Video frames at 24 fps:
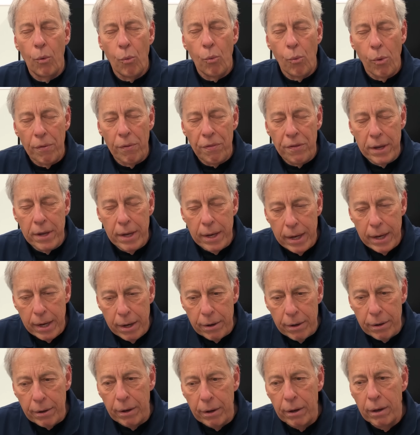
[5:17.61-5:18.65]
what the
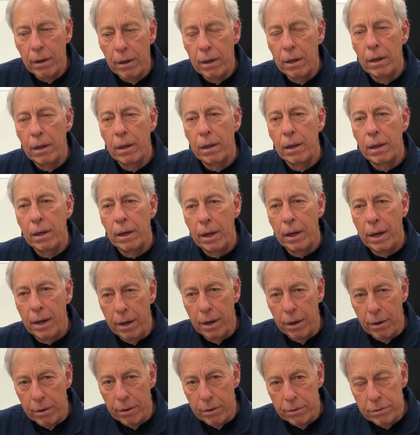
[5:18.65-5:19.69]
ear
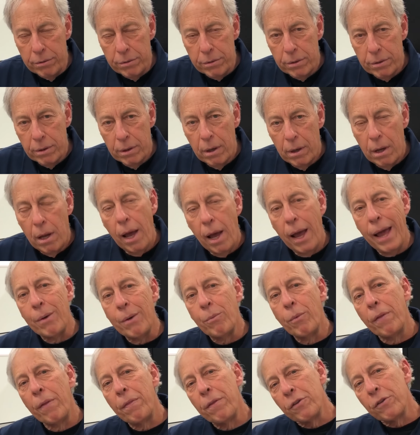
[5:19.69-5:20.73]
hears
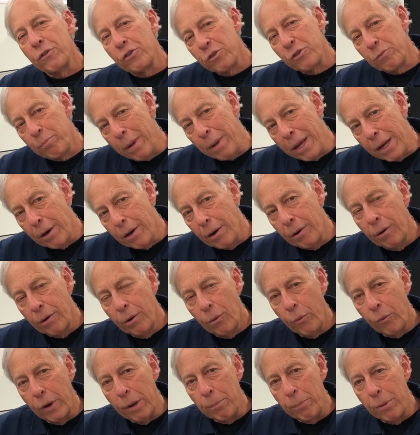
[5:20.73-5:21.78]
and what the speaker
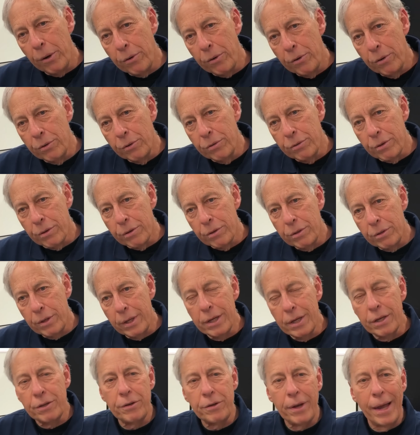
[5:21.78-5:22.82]
reproduces
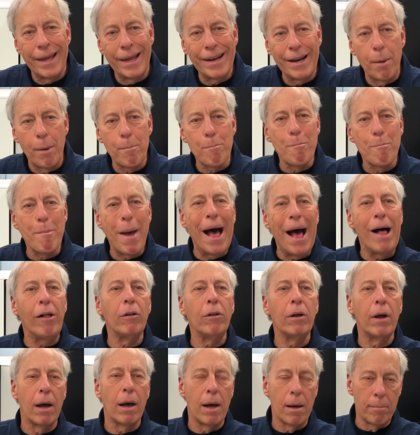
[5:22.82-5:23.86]
is an
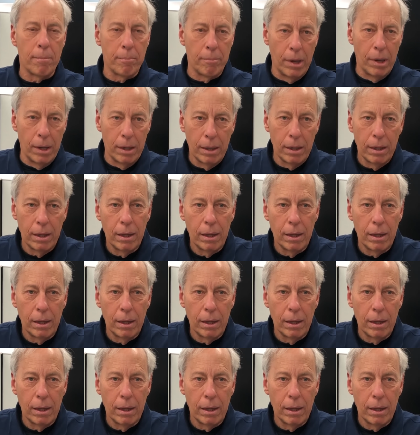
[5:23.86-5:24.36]
amalgam